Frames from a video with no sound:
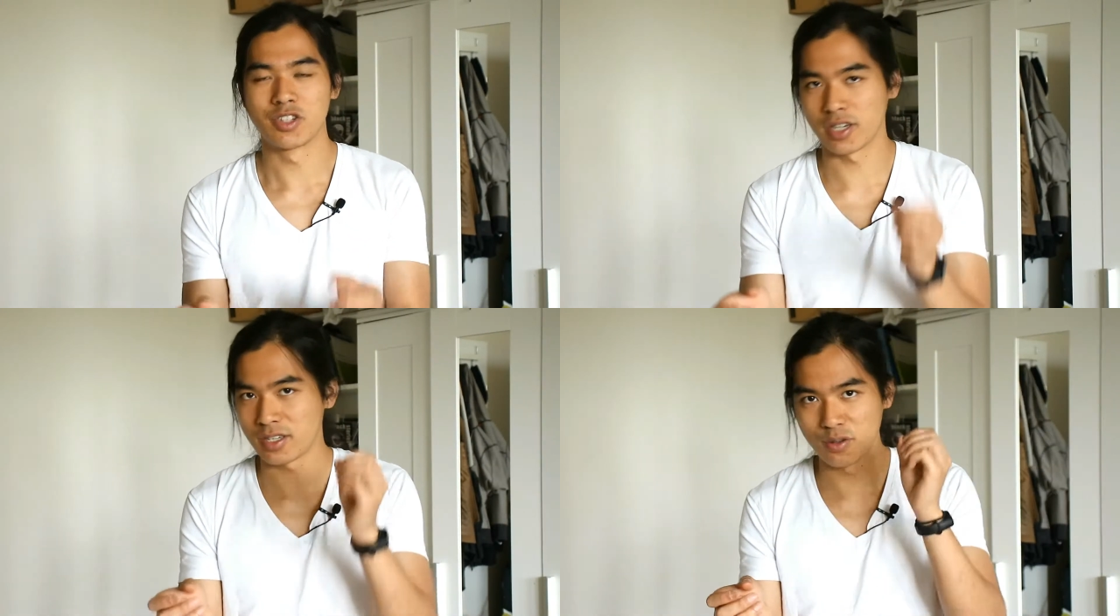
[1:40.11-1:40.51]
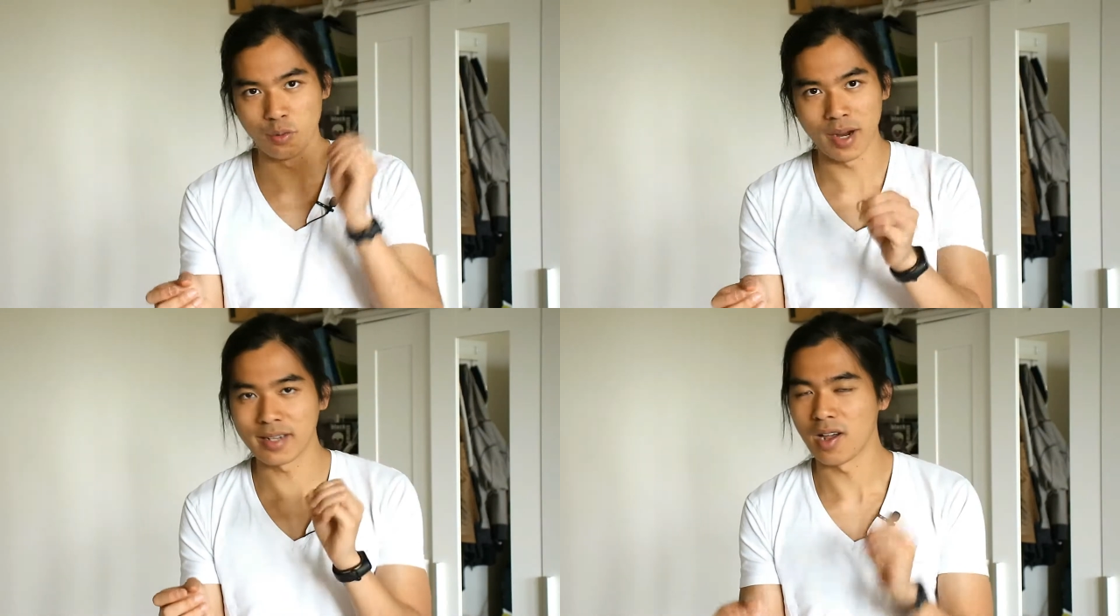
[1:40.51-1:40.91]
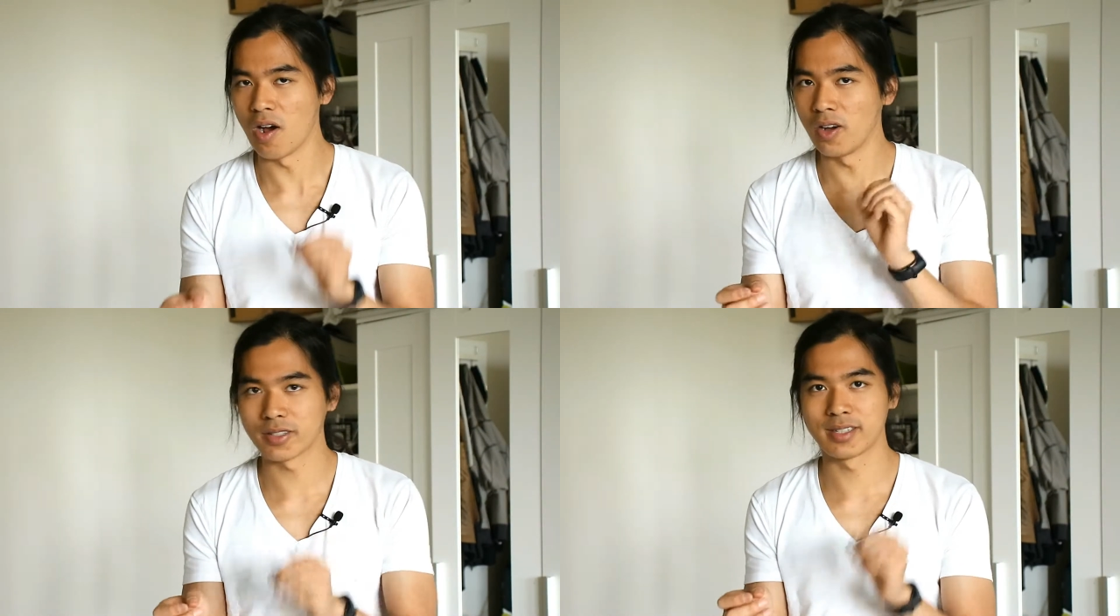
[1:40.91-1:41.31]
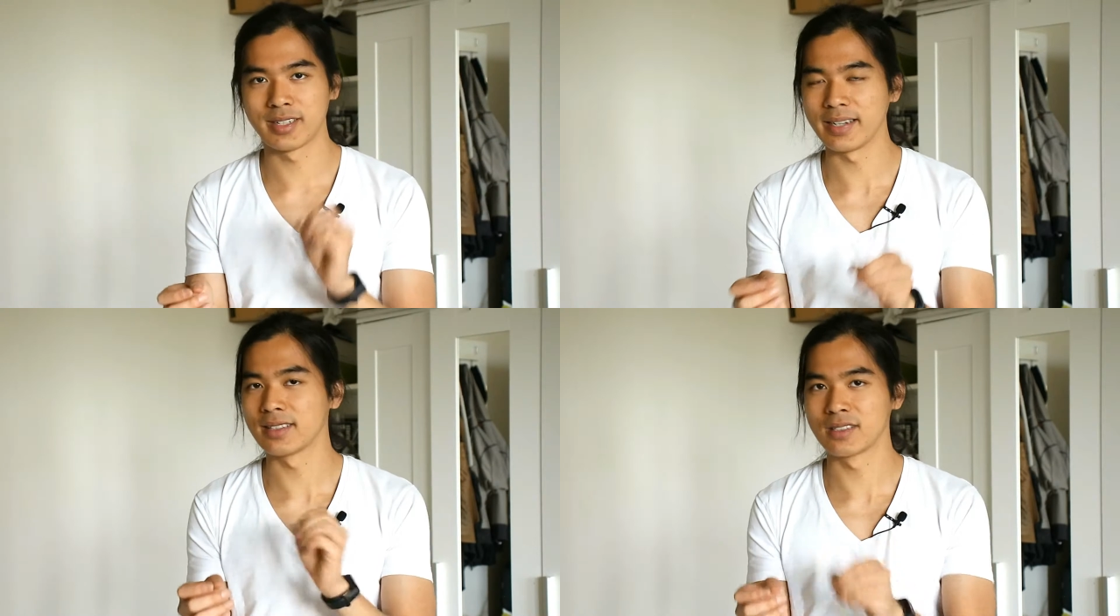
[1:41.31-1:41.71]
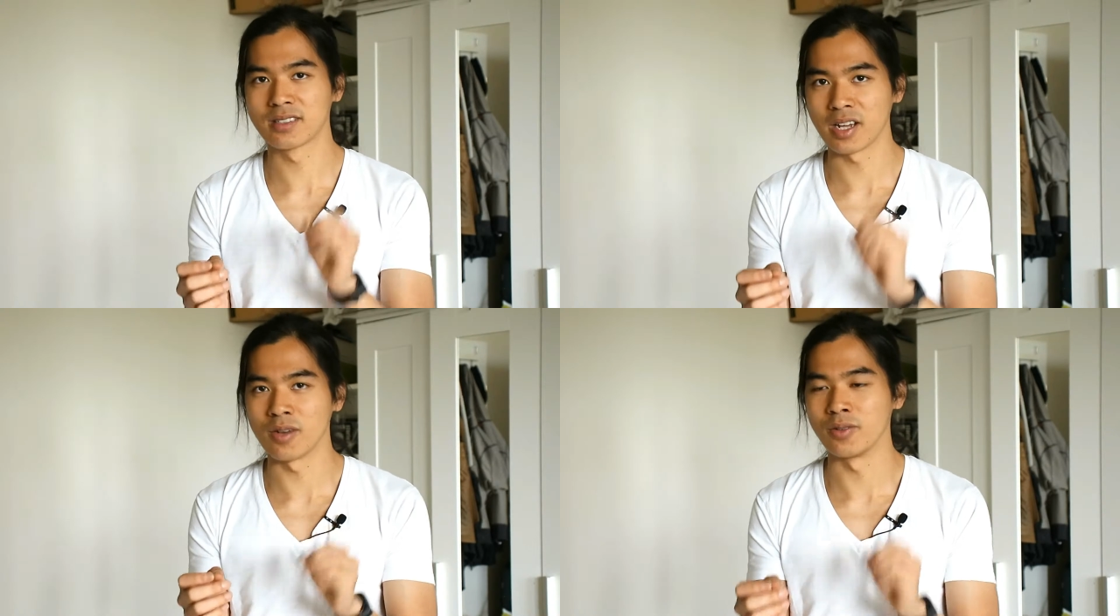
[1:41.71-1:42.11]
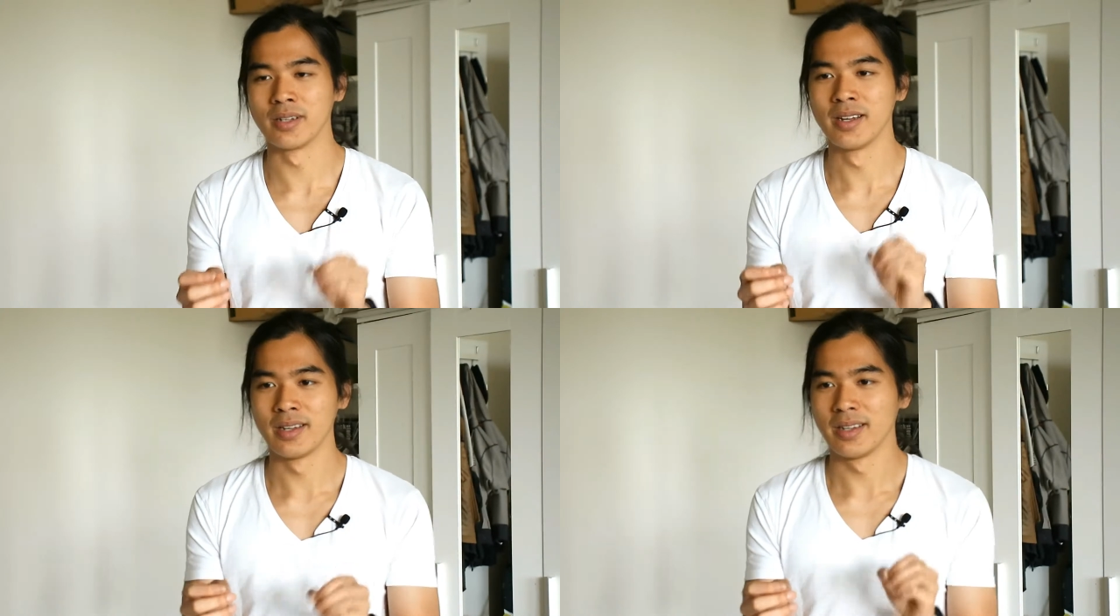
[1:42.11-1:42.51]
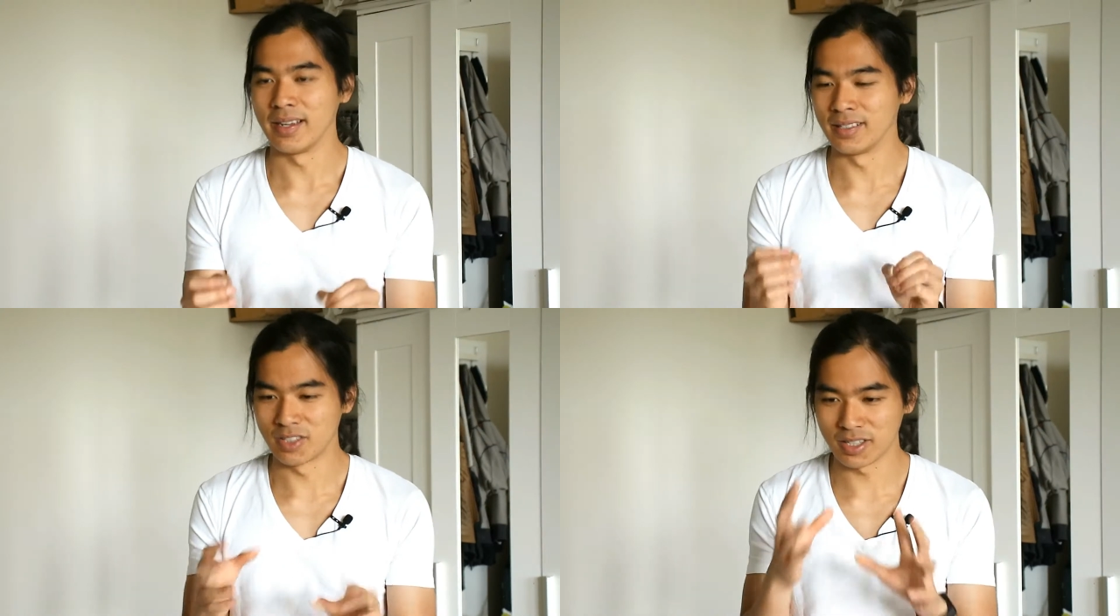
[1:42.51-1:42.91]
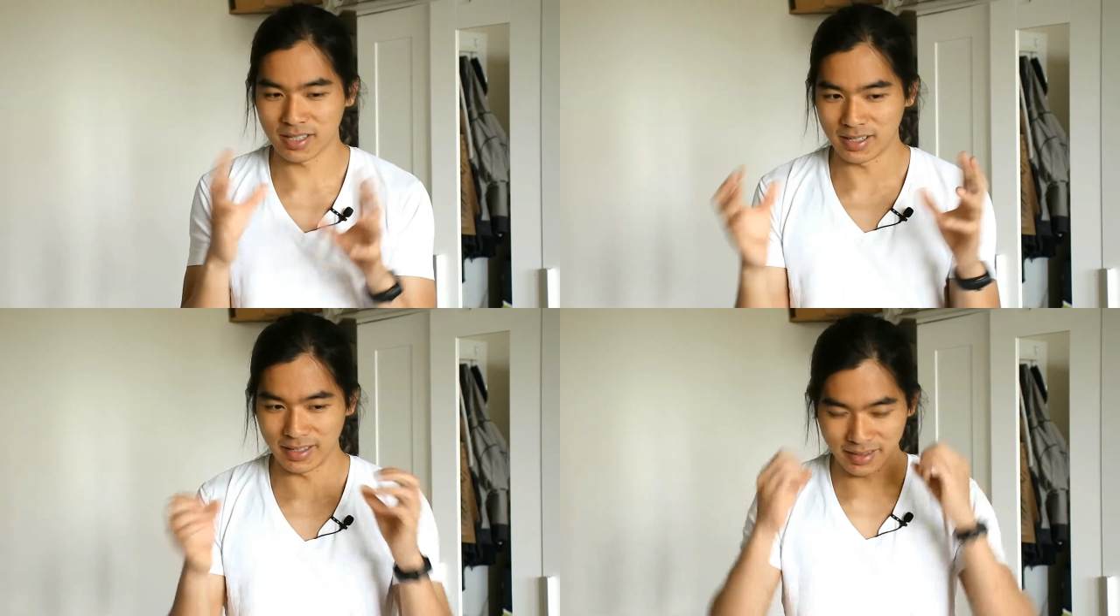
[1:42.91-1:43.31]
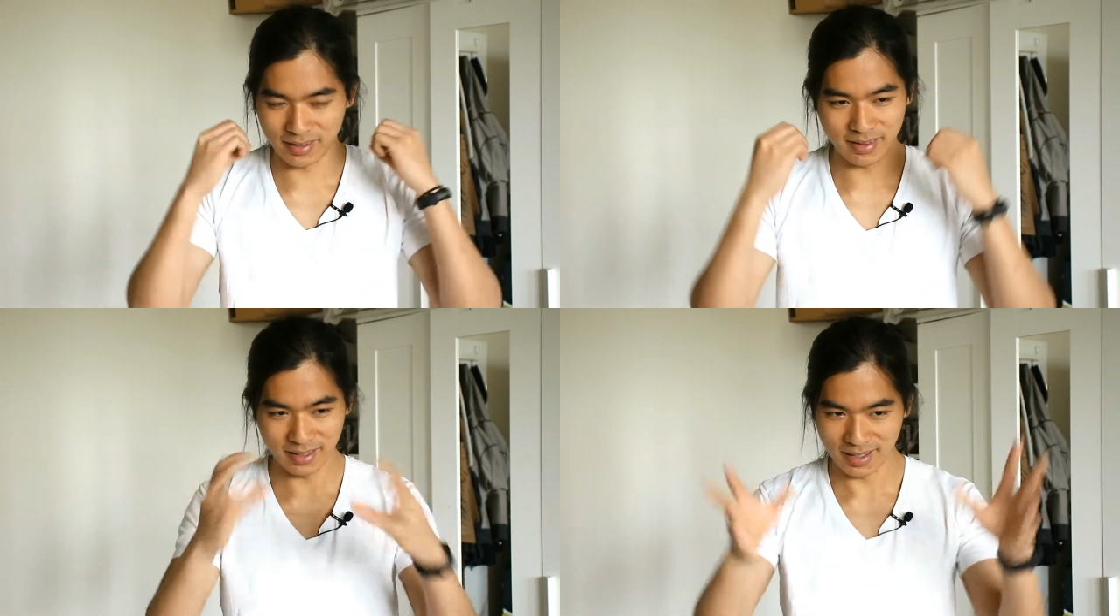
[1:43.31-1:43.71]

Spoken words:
just to write all the things down and just like